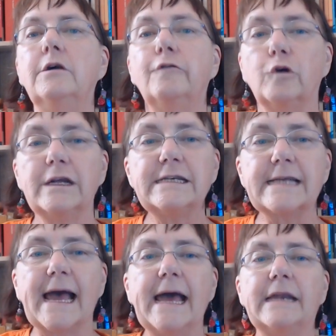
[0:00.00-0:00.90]
For
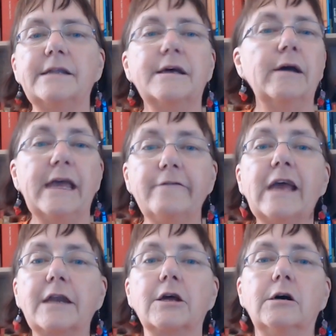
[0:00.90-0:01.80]
his hand, though
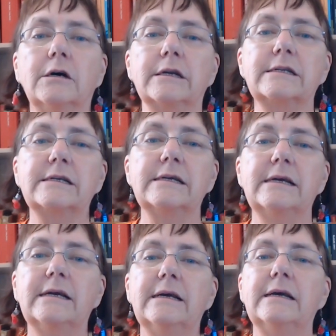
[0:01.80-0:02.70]
heavy and hard,
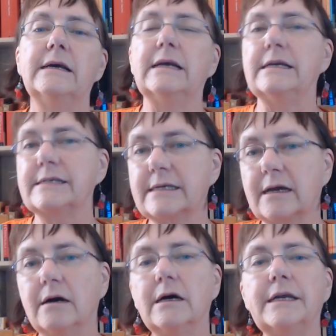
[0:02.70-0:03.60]
is
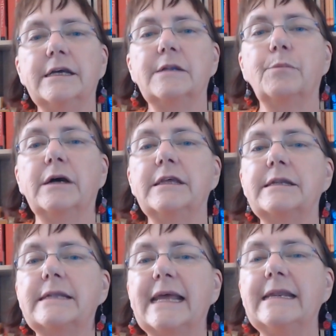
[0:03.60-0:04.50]
guided by
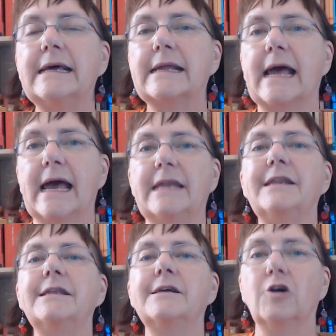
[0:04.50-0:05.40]
the tender
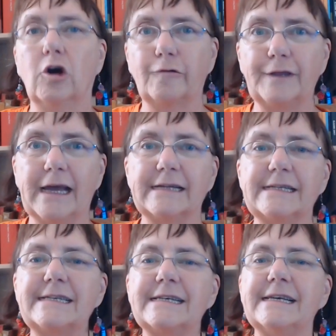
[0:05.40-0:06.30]
hand of the
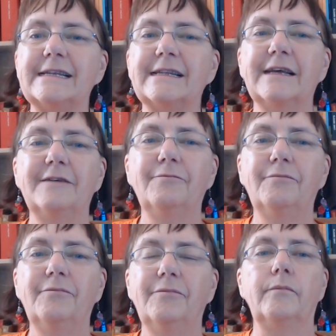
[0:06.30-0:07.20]
unseen.
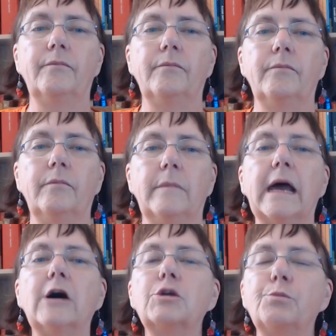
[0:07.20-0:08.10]

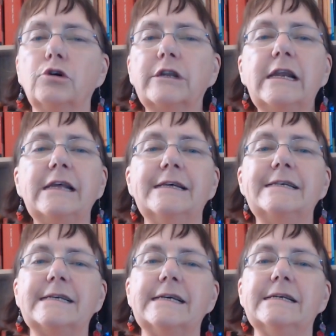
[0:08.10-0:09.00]
Our bodily
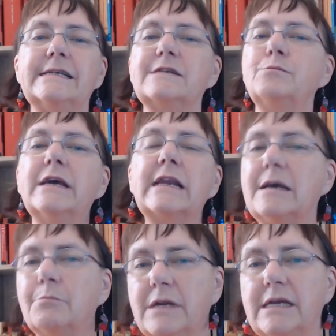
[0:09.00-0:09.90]
dis-ease is
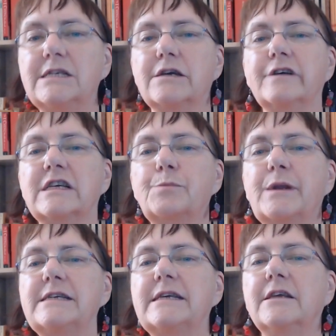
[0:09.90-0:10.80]
merely a means of
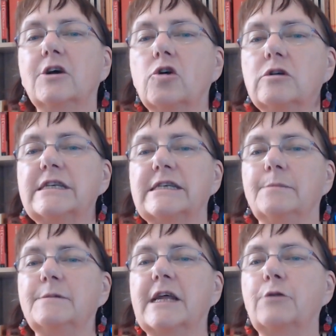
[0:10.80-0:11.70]
expressing the
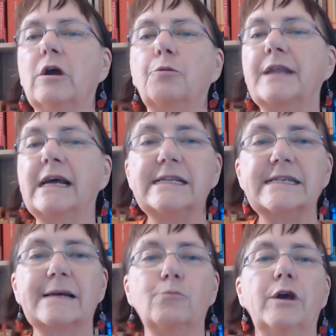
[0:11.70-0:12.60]
concepts that we obtained
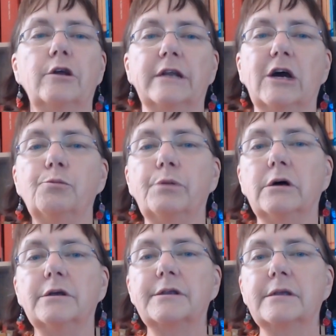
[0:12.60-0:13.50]
somewhere on our
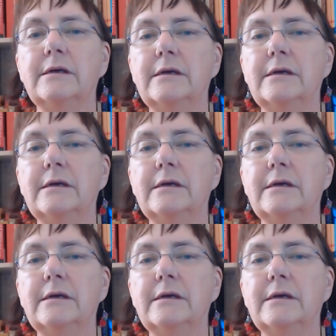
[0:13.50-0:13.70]
path,